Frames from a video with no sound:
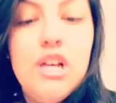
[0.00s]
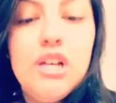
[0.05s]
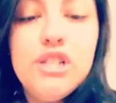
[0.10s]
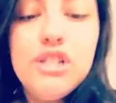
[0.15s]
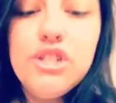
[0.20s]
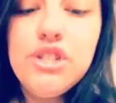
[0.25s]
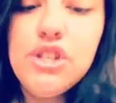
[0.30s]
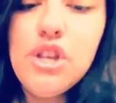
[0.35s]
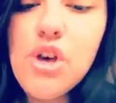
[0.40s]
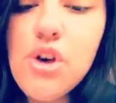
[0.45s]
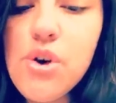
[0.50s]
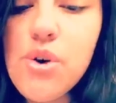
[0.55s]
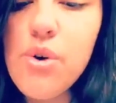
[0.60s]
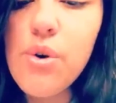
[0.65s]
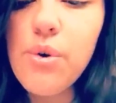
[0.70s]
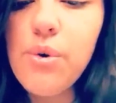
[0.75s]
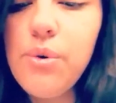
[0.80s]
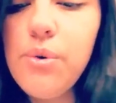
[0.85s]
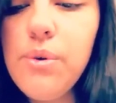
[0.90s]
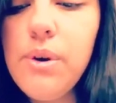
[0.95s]

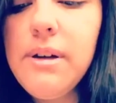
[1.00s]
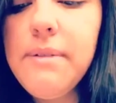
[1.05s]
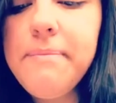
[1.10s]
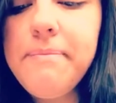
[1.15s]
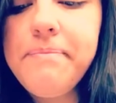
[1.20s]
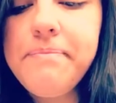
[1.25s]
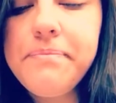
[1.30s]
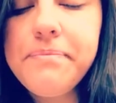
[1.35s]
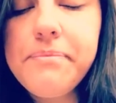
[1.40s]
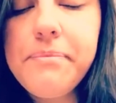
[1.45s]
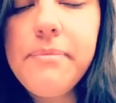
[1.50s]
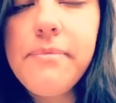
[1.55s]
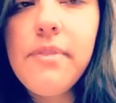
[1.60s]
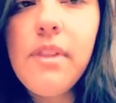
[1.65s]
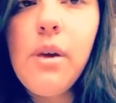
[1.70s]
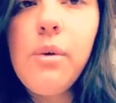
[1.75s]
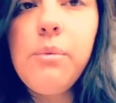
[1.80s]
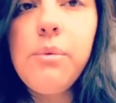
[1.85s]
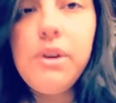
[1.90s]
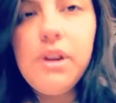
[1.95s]
So
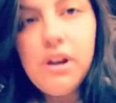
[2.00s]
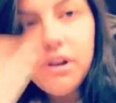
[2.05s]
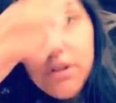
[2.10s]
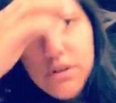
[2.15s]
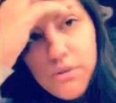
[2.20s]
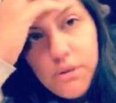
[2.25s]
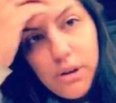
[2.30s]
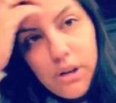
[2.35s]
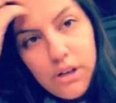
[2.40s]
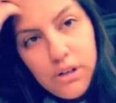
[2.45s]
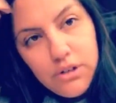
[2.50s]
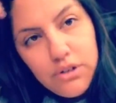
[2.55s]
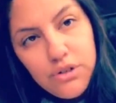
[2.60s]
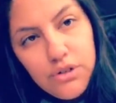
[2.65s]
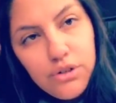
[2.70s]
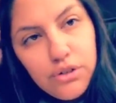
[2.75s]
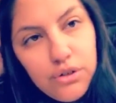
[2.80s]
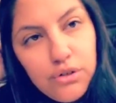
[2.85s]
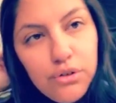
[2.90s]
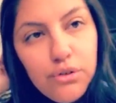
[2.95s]
we are going
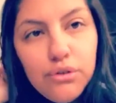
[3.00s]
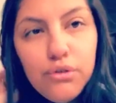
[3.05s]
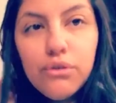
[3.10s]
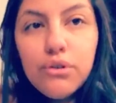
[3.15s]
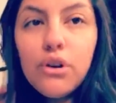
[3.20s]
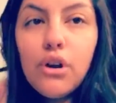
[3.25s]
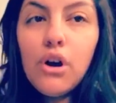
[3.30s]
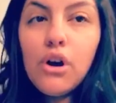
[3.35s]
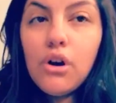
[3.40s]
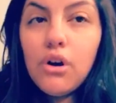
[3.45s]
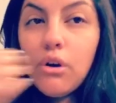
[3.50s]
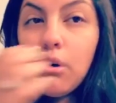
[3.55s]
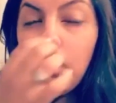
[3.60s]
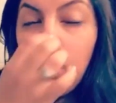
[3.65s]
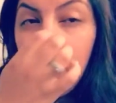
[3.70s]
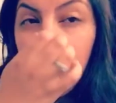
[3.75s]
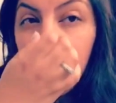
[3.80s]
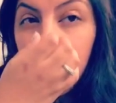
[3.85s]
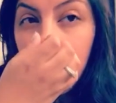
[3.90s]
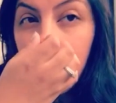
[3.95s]
to go,
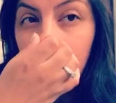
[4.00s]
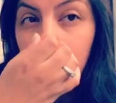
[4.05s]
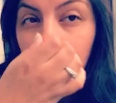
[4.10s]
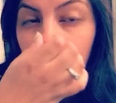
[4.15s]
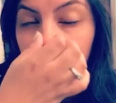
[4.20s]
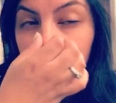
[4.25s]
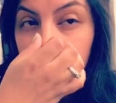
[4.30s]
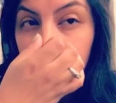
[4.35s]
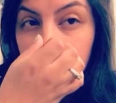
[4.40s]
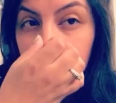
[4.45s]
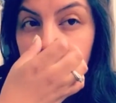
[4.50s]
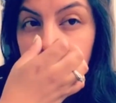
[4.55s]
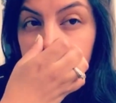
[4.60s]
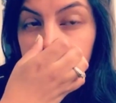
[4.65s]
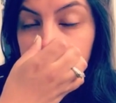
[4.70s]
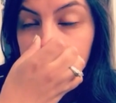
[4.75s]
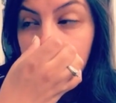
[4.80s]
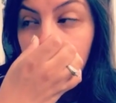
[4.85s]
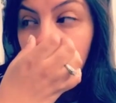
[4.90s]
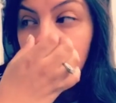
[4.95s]
and I'll turn the
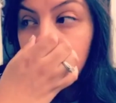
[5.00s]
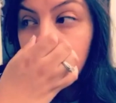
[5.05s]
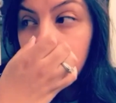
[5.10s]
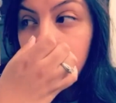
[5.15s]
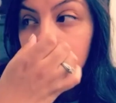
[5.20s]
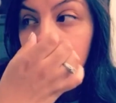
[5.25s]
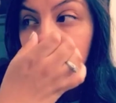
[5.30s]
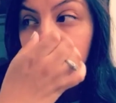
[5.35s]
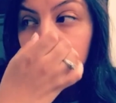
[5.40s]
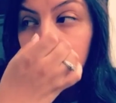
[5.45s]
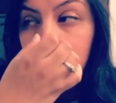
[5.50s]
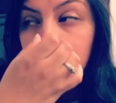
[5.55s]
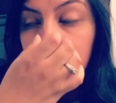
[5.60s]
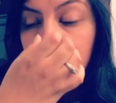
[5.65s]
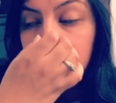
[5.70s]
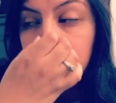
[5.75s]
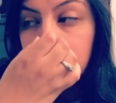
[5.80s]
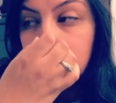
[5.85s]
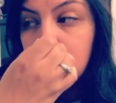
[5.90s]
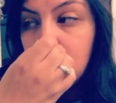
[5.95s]
TV on for the
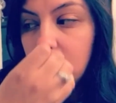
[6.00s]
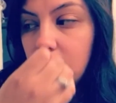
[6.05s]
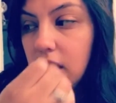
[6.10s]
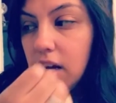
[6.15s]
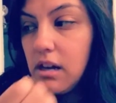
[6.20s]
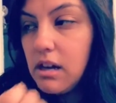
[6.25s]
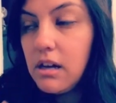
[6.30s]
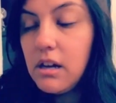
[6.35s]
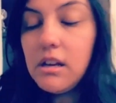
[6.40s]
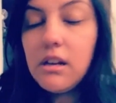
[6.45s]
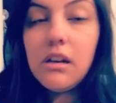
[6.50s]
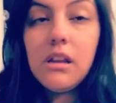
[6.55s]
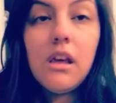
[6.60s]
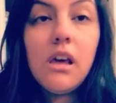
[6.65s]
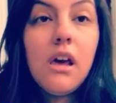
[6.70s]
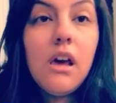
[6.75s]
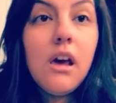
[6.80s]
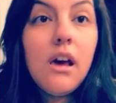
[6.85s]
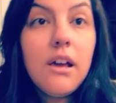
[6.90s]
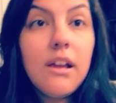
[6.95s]
kids, and
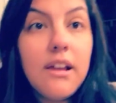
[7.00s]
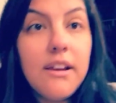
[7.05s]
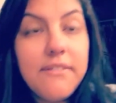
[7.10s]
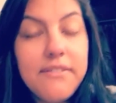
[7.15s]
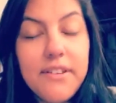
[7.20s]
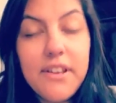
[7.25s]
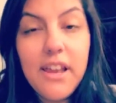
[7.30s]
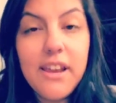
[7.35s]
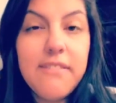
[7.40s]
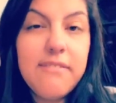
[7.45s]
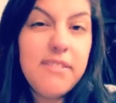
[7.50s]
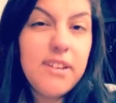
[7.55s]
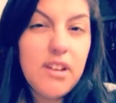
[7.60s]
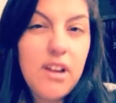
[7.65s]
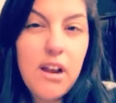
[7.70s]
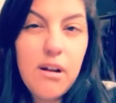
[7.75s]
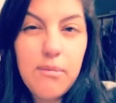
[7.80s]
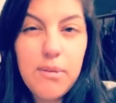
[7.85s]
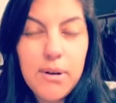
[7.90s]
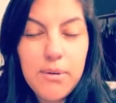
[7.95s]
gotta kind of figure
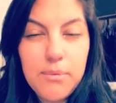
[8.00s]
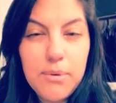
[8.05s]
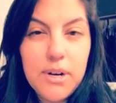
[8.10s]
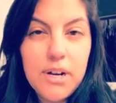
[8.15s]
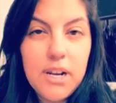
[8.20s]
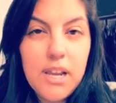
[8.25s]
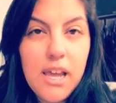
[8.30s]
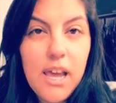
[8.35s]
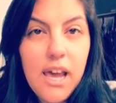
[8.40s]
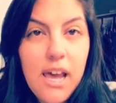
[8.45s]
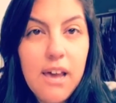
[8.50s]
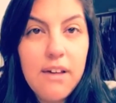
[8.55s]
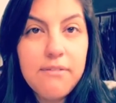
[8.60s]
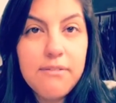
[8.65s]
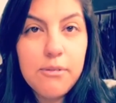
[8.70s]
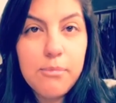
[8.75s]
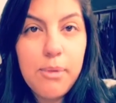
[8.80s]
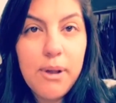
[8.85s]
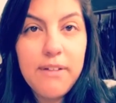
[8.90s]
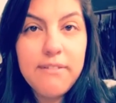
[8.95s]
out what we're gonna have
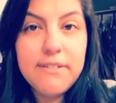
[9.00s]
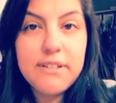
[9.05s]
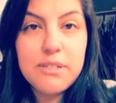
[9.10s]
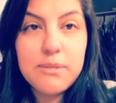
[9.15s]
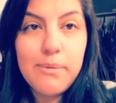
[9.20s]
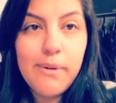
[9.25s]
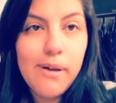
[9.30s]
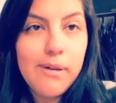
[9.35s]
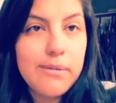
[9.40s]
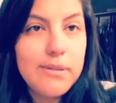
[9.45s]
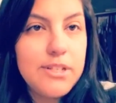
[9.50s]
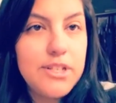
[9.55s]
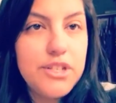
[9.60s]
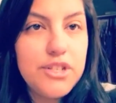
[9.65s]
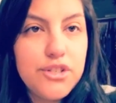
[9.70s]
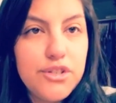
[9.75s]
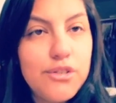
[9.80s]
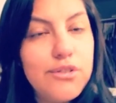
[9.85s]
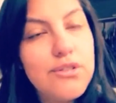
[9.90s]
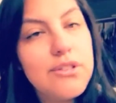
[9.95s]
for breakfast. Probably
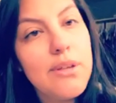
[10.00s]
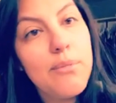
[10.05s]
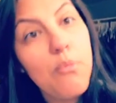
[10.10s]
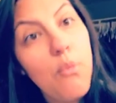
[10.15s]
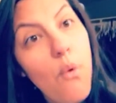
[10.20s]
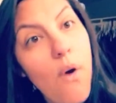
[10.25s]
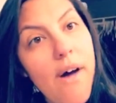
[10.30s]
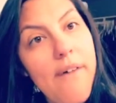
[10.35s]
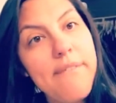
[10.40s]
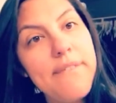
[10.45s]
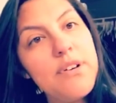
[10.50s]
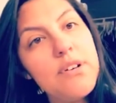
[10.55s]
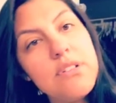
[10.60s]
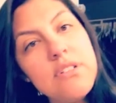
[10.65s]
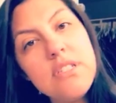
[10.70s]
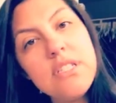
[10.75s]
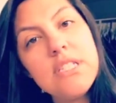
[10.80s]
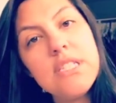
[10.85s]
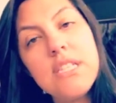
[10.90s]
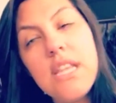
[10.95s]
just do some
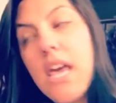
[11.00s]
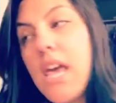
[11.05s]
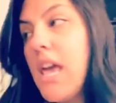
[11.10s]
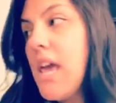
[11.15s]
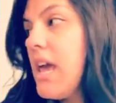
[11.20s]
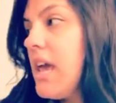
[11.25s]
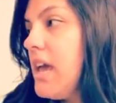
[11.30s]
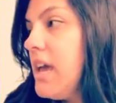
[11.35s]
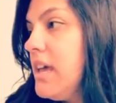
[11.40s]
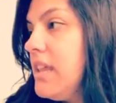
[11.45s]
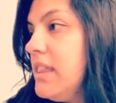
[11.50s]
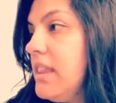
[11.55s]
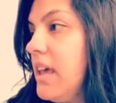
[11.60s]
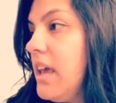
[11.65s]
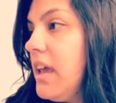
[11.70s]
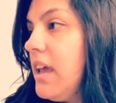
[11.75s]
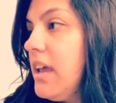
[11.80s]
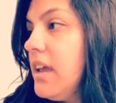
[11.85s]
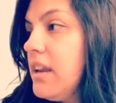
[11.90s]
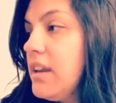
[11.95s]
waffles and
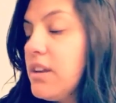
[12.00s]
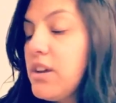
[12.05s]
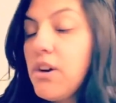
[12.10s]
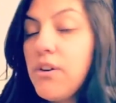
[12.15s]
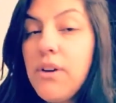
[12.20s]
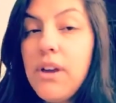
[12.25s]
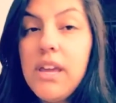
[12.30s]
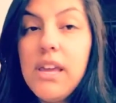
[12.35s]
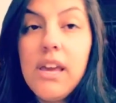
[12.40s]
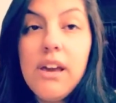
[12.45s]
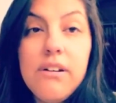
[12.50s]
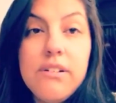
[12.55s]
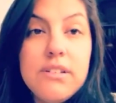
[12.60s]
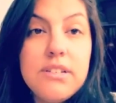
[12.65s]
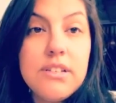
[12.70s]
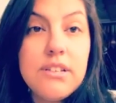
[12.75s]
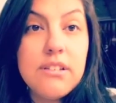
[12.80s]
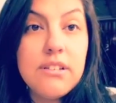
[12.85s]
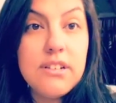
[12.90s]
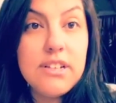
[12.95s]
then go hang out
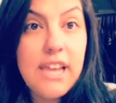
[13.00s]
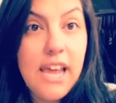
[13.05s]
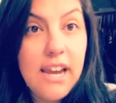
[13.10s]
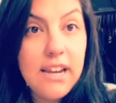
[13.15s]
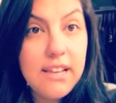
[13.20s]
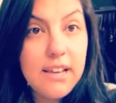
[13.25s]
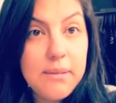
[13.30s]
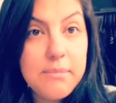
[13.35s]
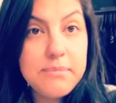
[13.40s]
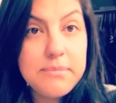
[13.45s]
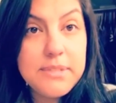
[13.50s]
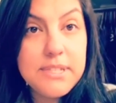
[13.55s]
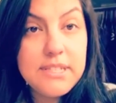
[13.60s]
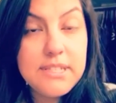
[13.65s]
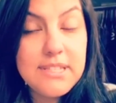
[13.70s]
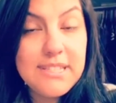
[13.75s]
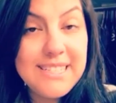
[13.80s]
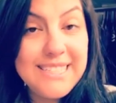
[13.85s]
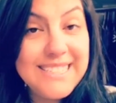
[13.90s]
until their dad comes.